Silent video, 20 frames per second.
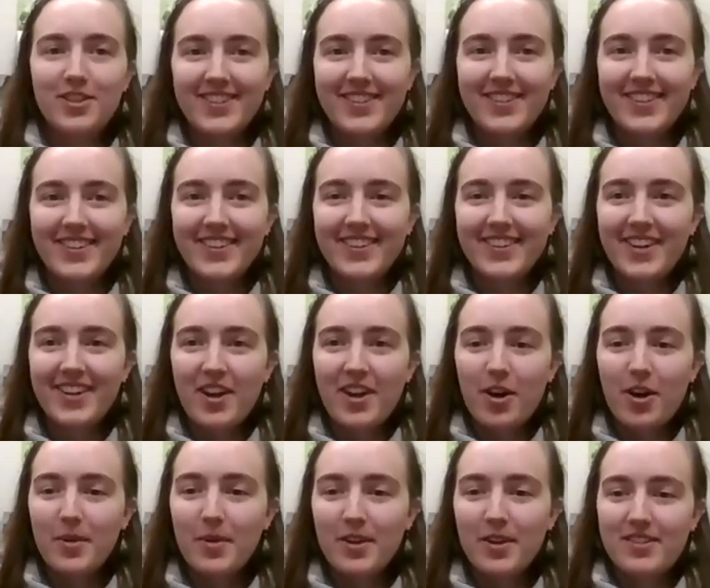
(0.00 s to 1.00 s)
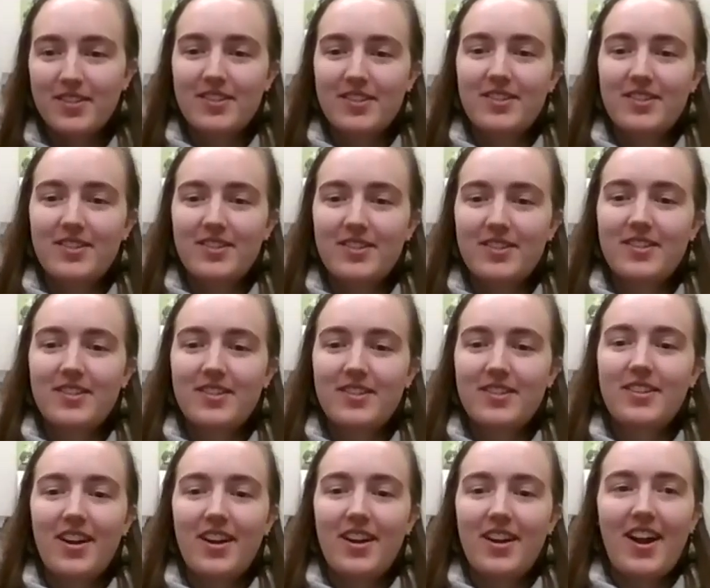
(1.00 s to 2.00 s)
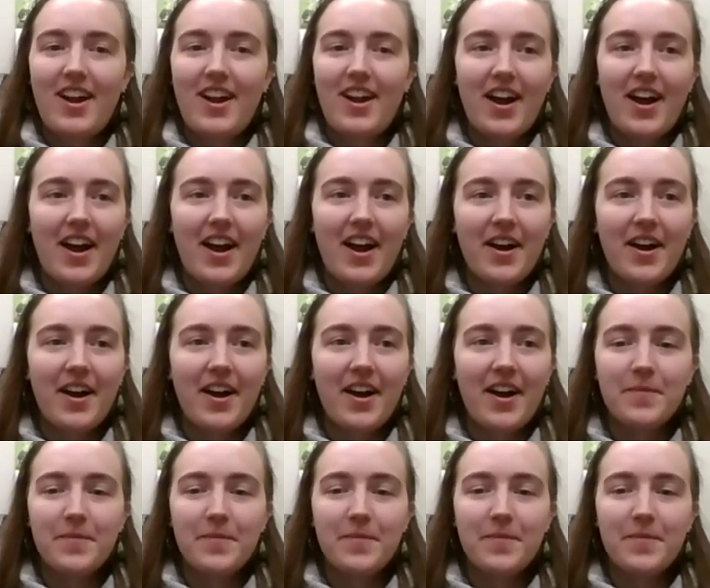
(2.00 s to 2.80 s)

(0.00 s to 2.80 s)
on the comments. And